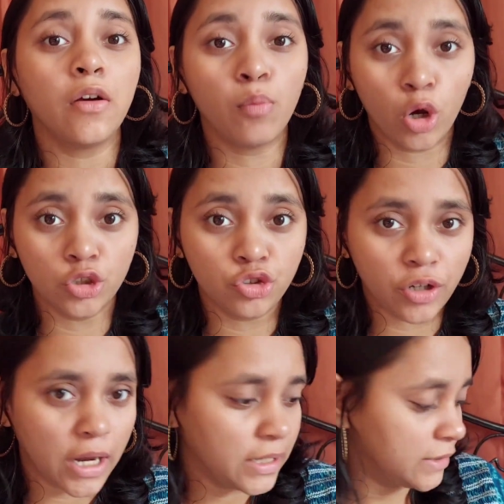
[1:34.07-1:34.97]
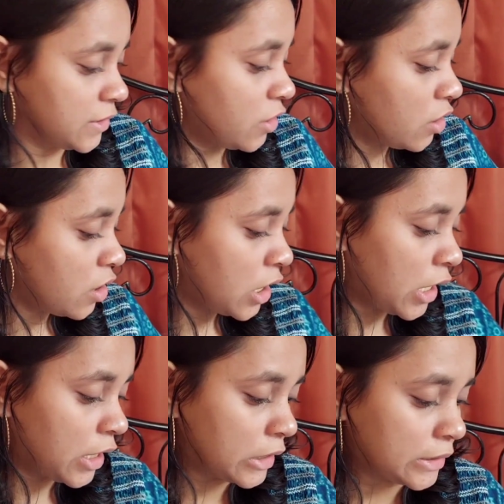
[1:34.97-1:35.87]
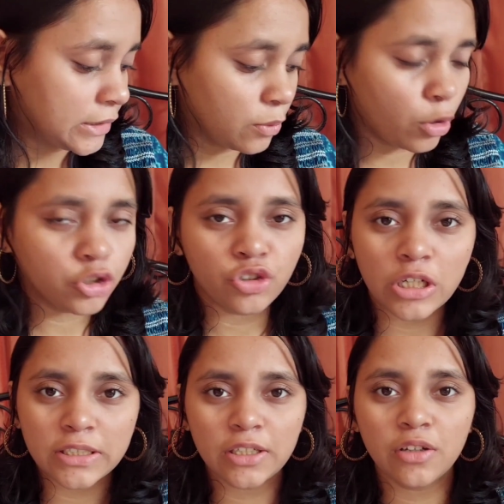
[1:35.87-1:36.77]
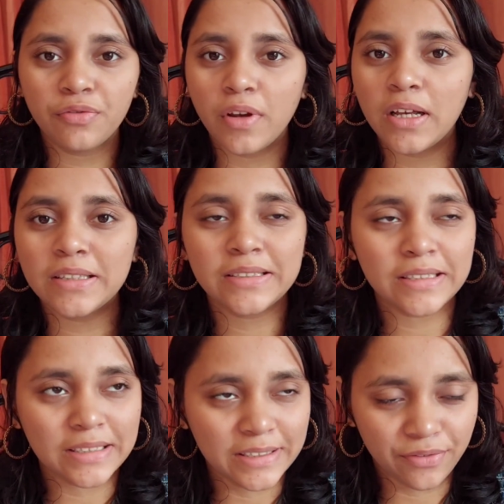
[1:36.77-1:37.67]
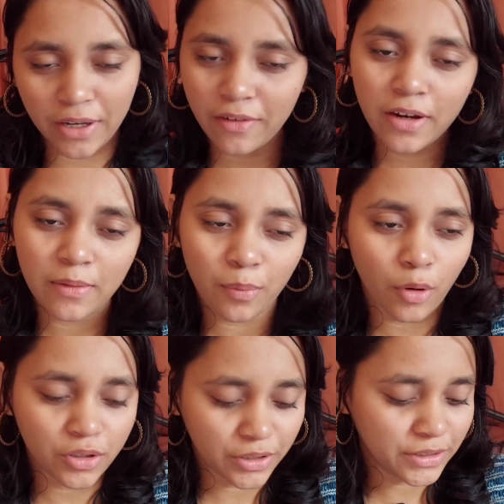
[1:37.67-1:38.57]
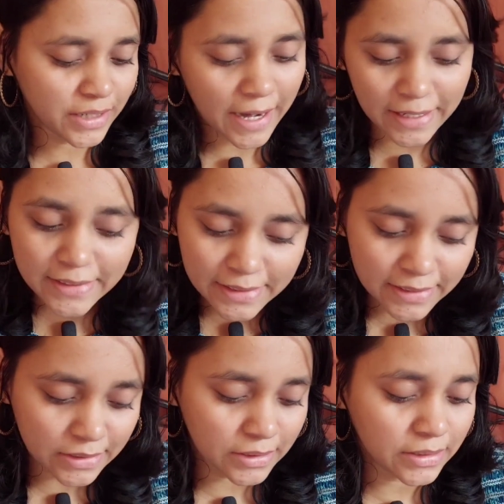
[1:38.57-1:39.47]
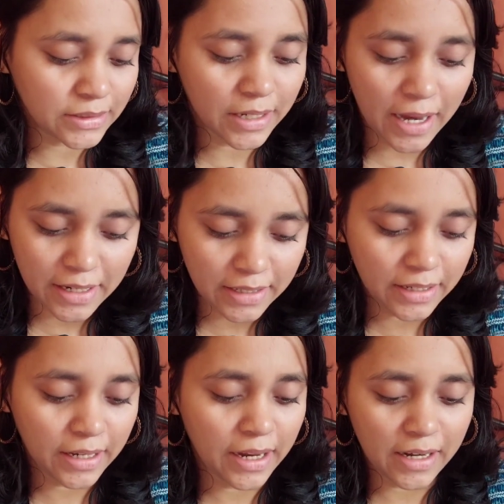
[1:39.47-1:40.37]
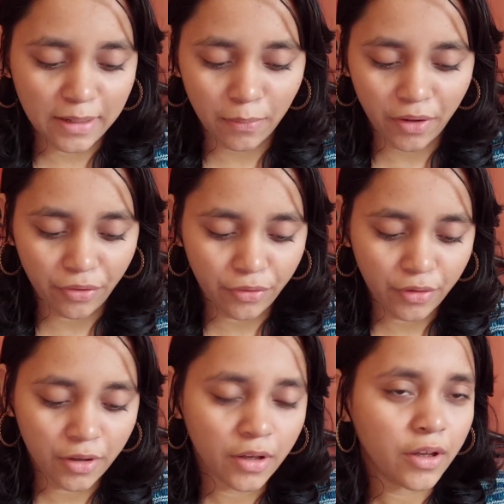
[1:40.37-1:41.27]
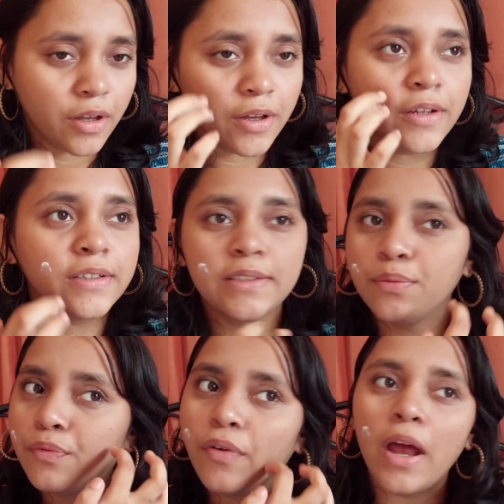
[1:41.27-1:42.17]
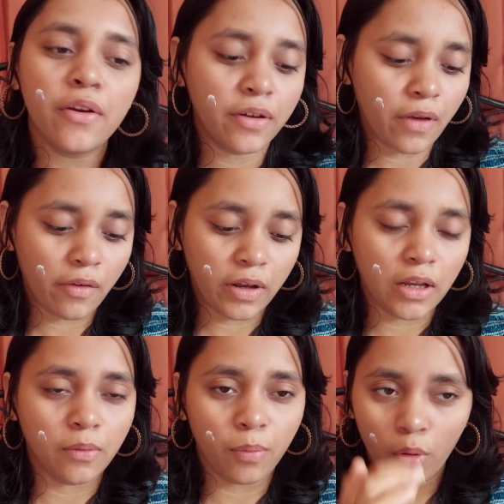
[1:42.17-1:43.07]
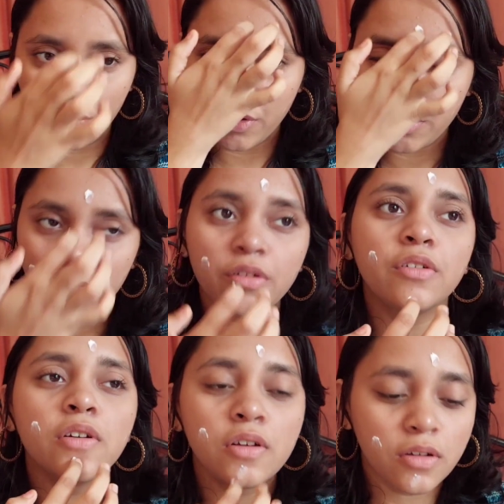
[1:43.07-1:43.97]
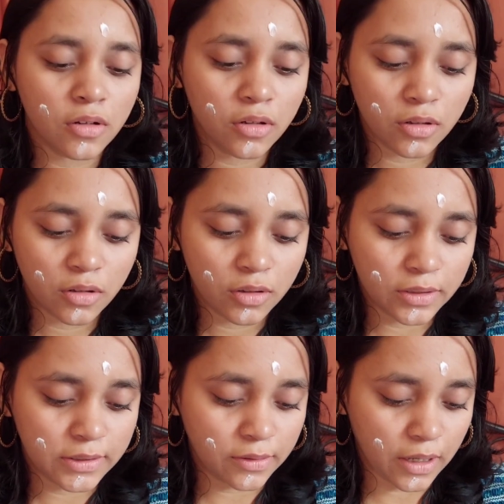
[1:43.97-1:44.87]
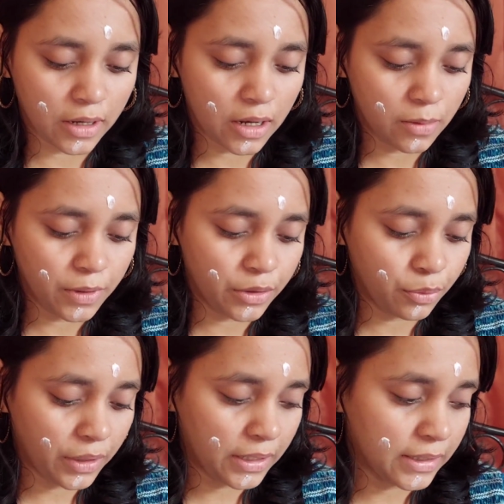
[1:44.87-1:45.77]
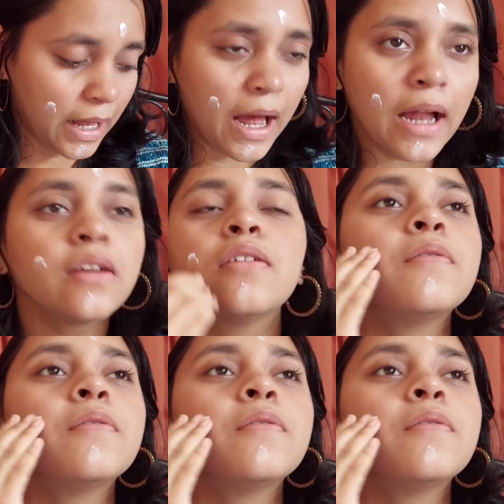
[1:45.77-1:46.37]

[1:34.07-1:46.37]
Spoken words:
moisturizer. So moisturizing your face is very important. Any season, any day, any month, it's very important. So yeah, I'll be doing that,